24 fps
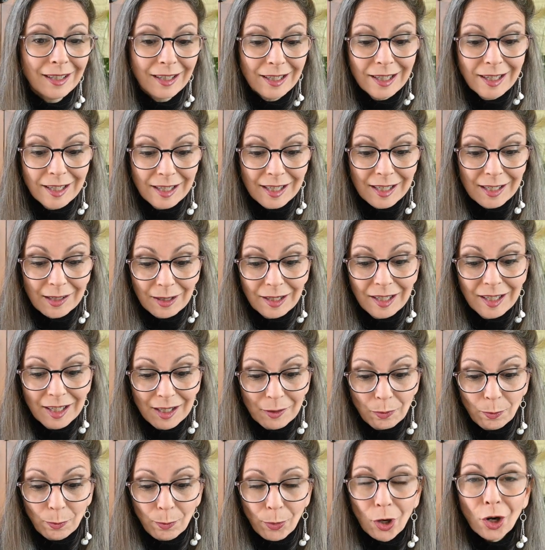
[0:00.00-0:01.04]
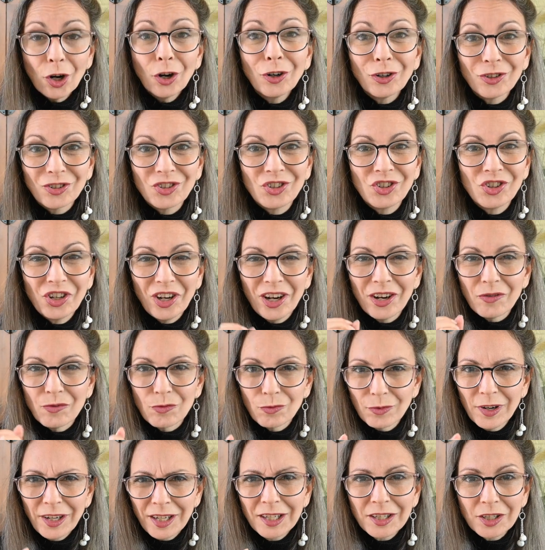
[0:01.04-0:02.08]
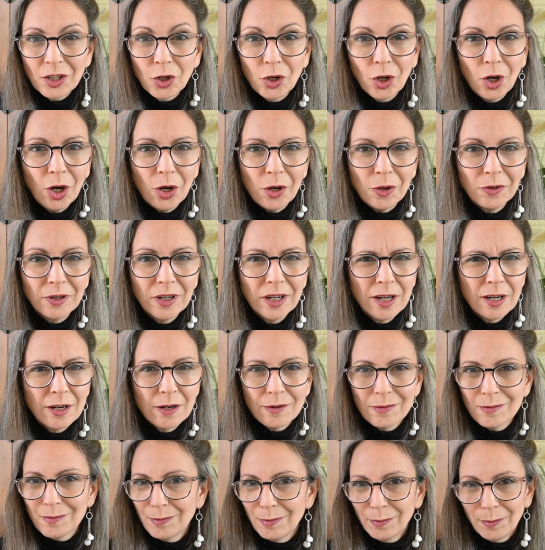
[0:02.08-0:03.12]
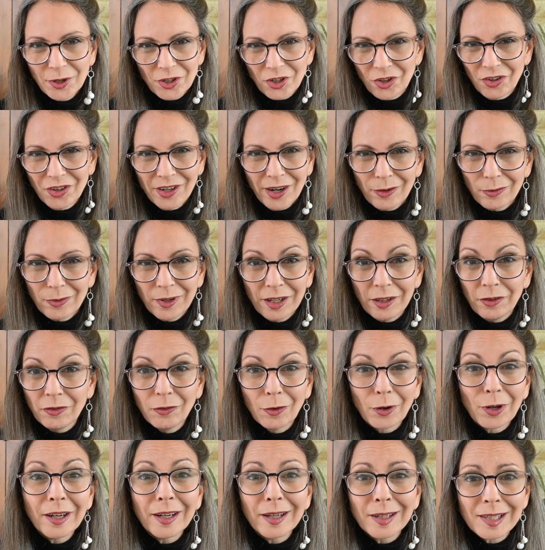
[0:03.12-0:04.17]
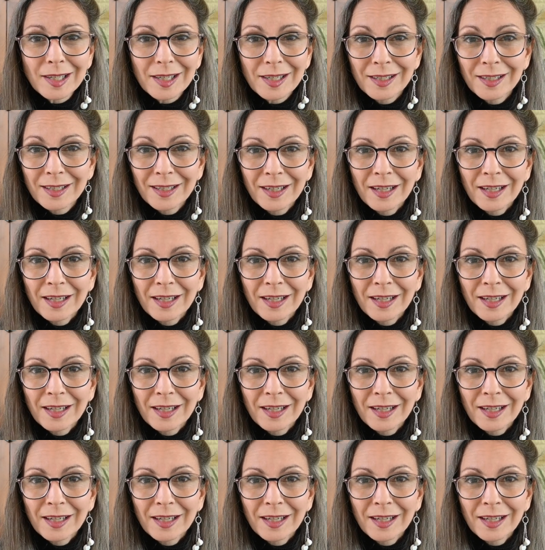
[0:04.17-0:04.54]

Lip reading: It's perched and ready to go, but you're not ready for it.